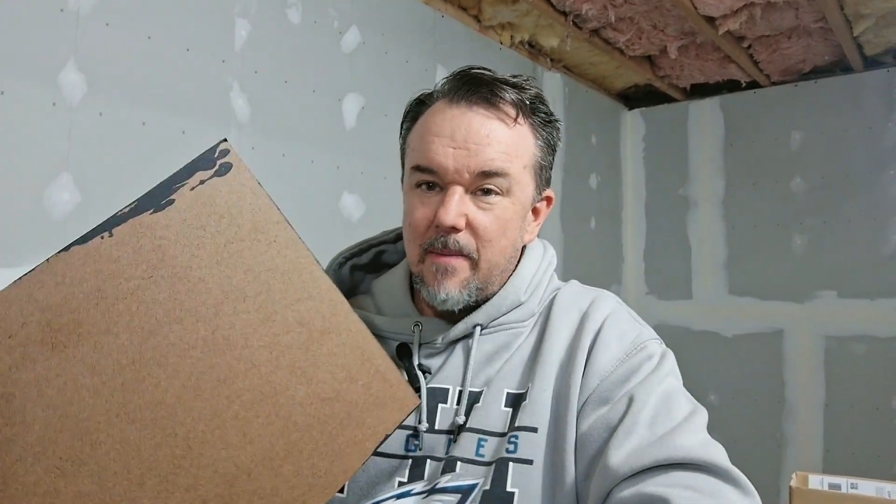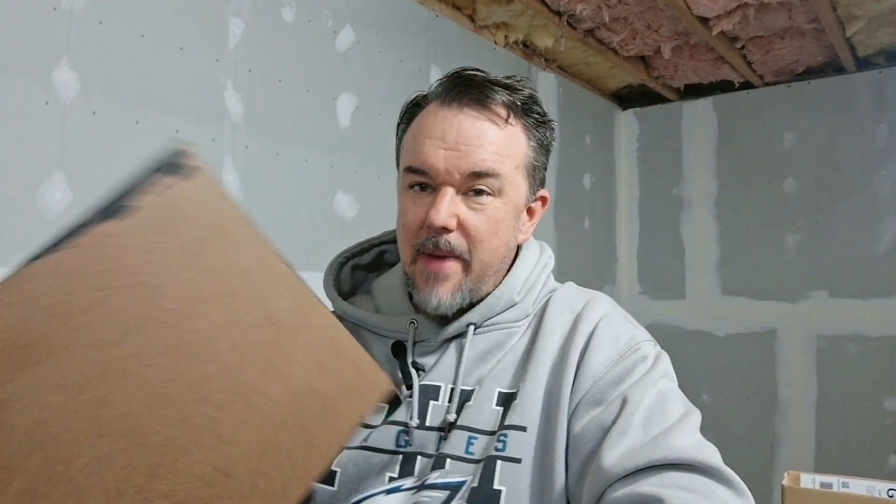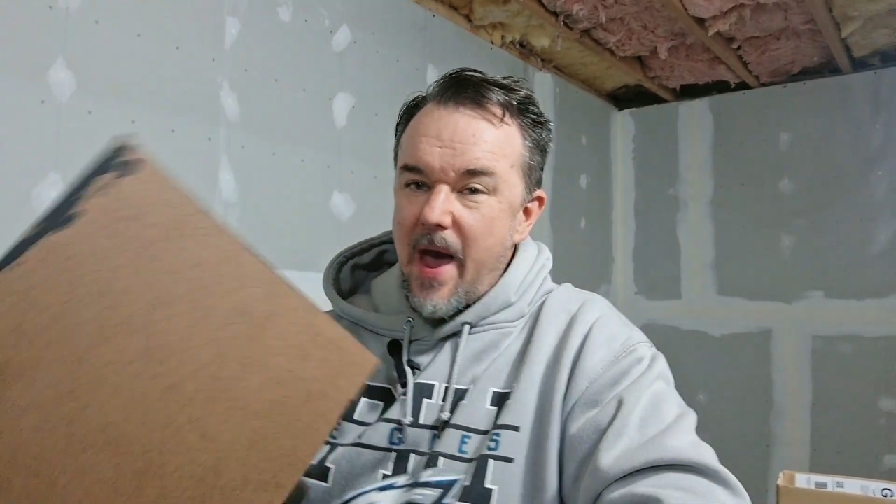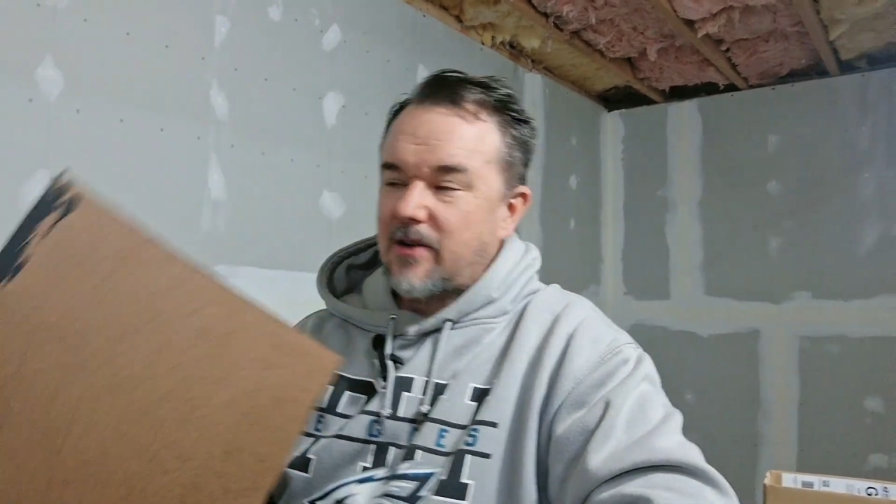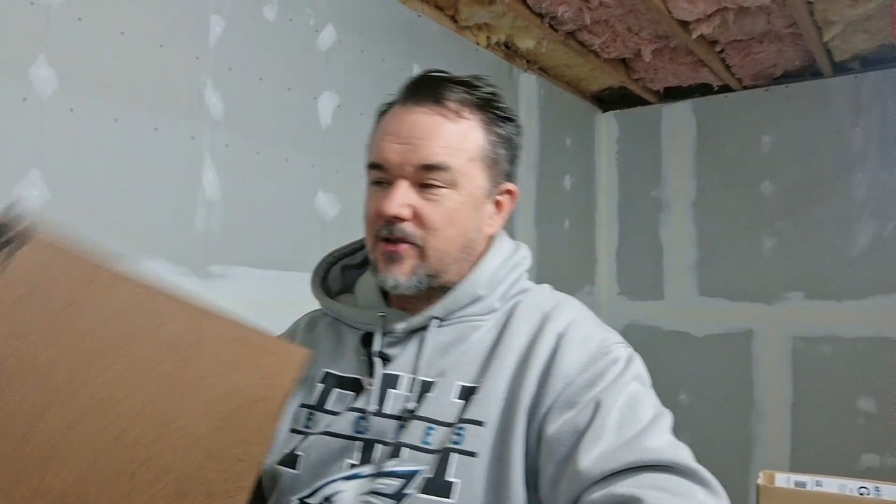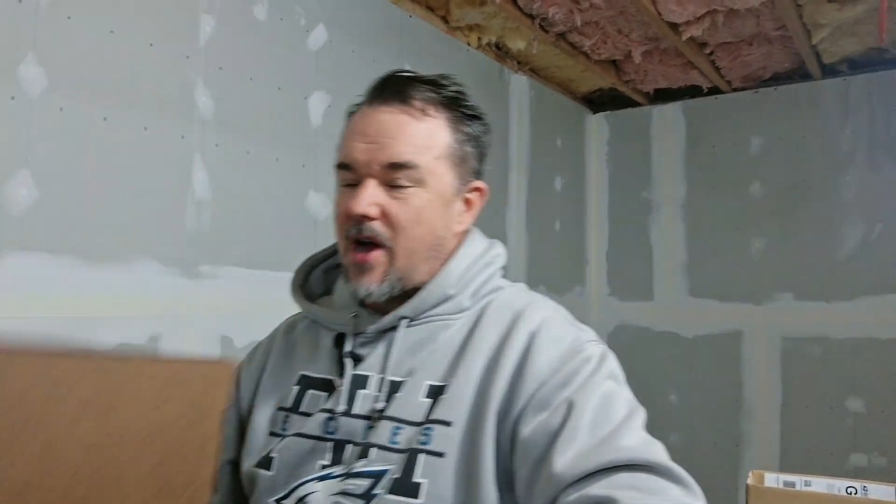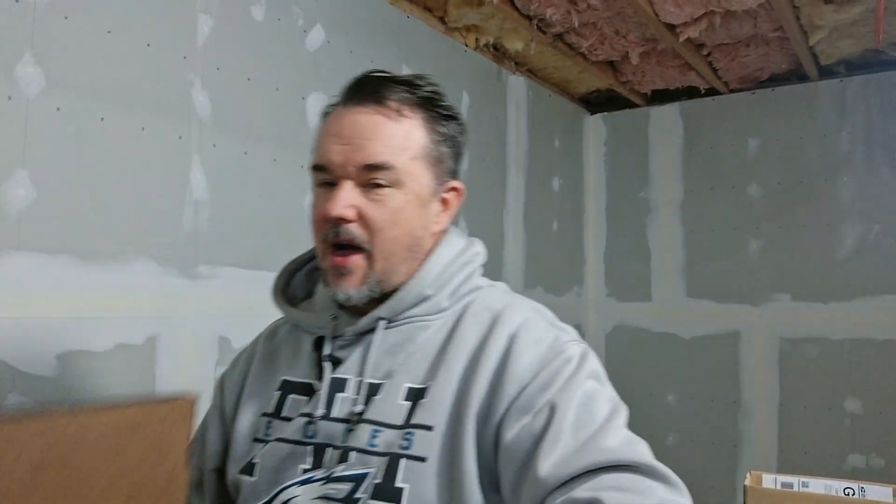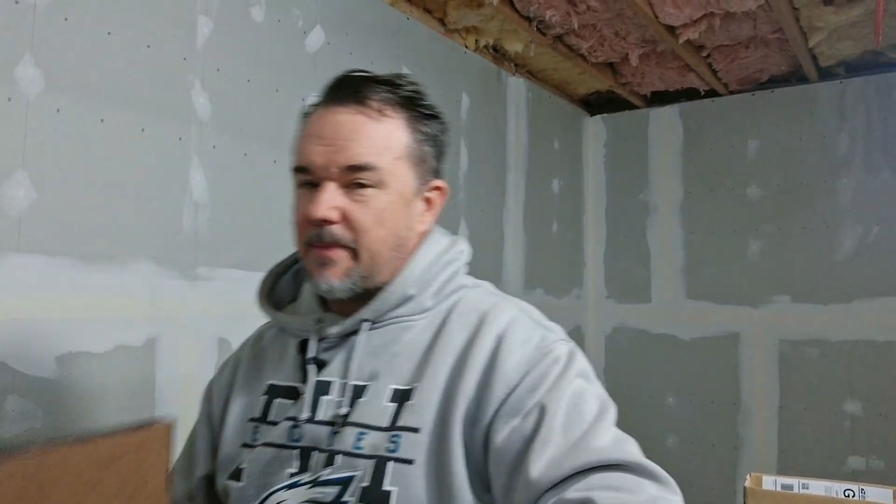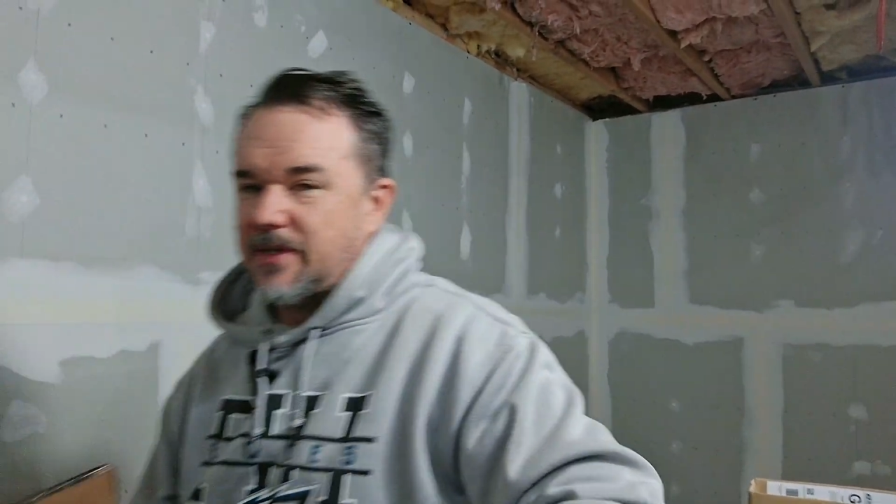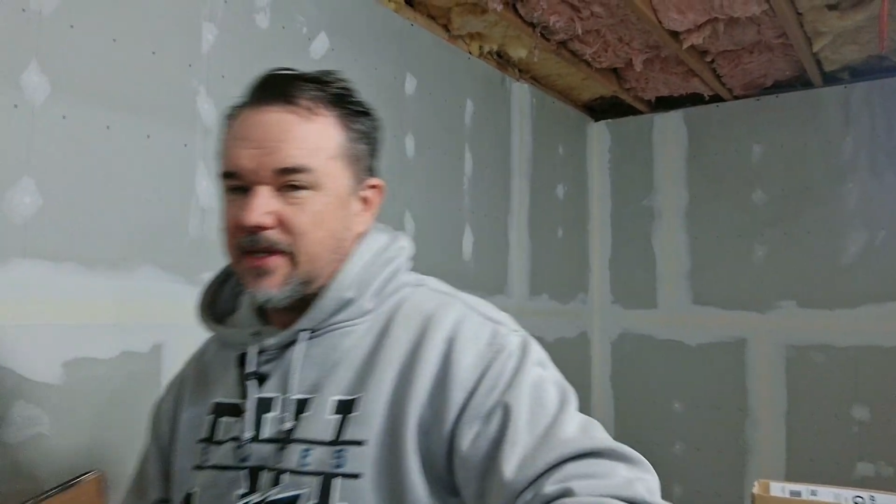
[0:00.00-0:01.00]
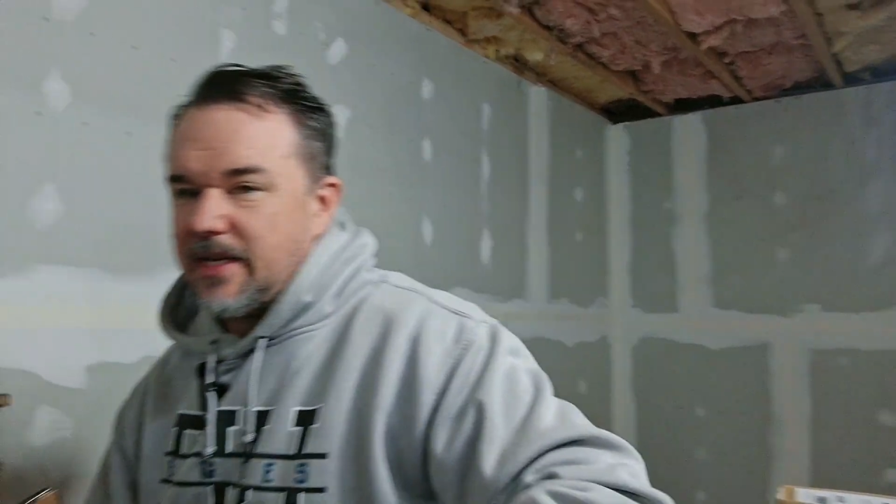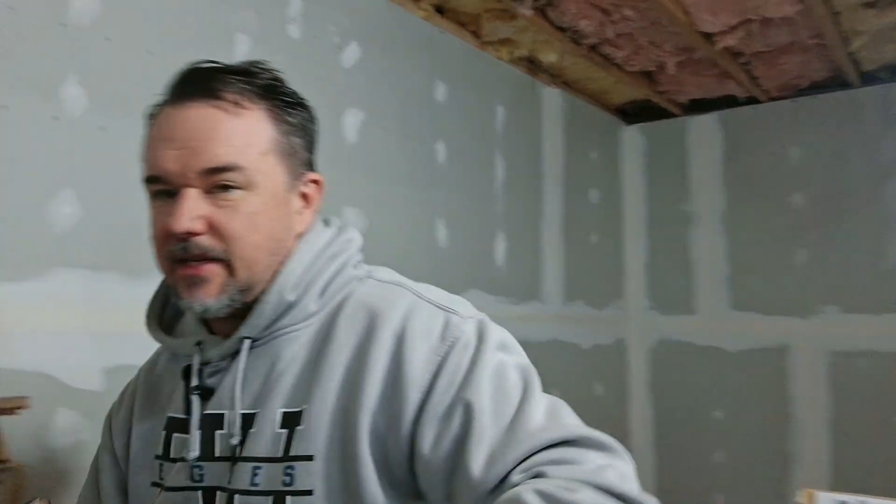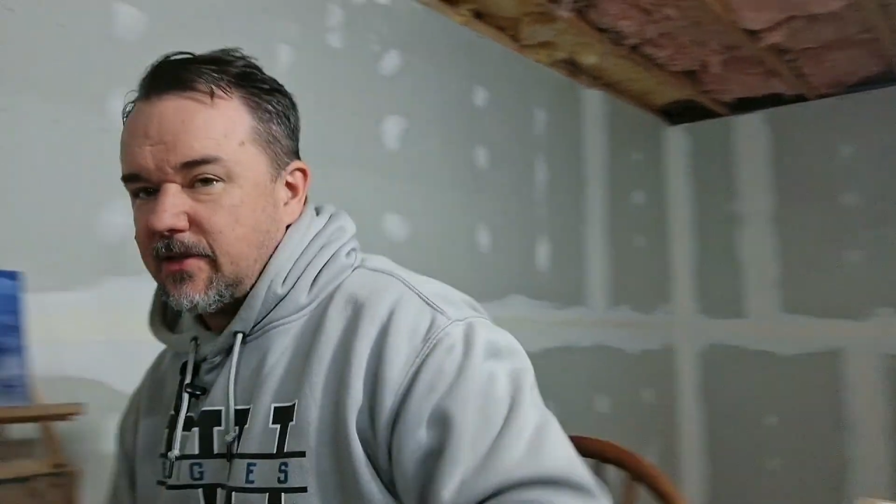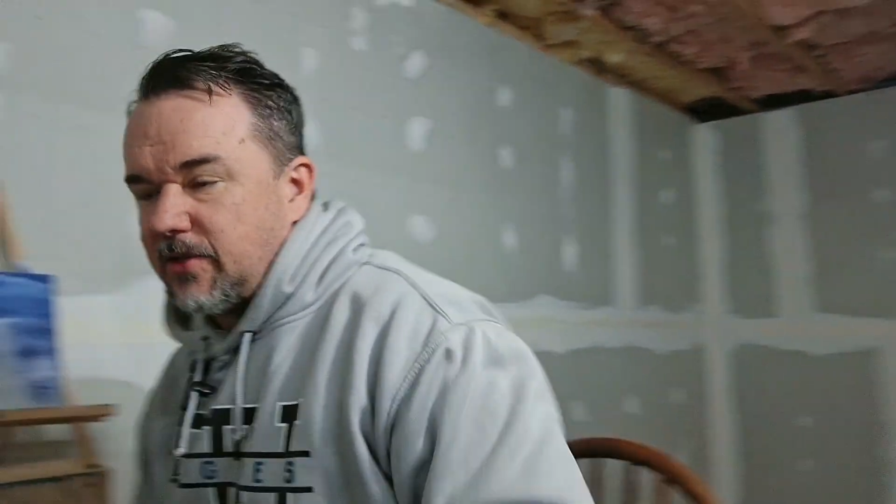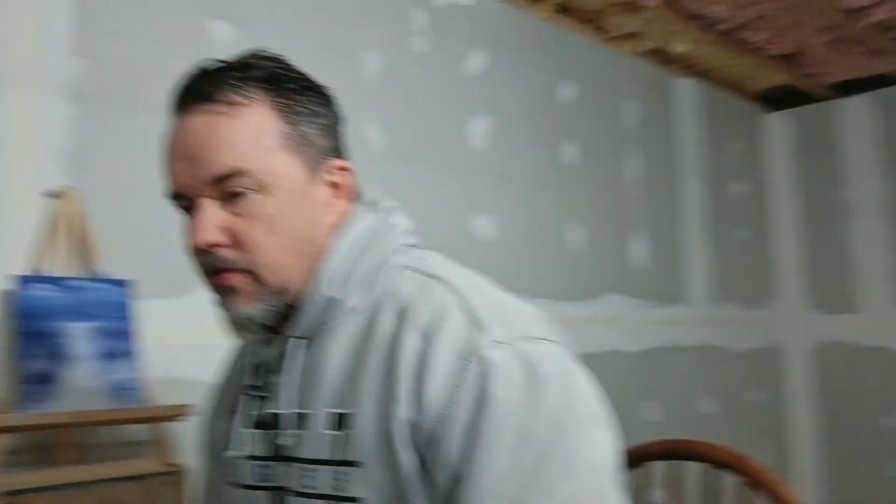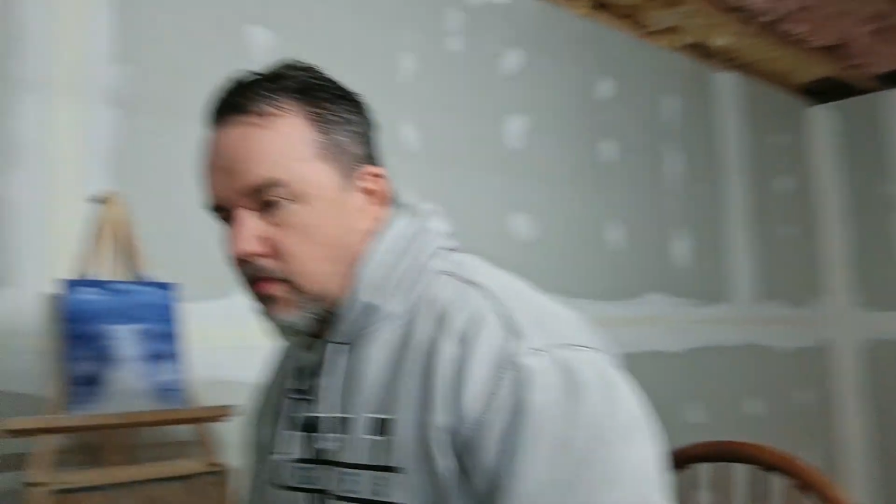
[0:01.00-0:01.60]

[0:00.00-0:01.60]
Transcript: backdrops is to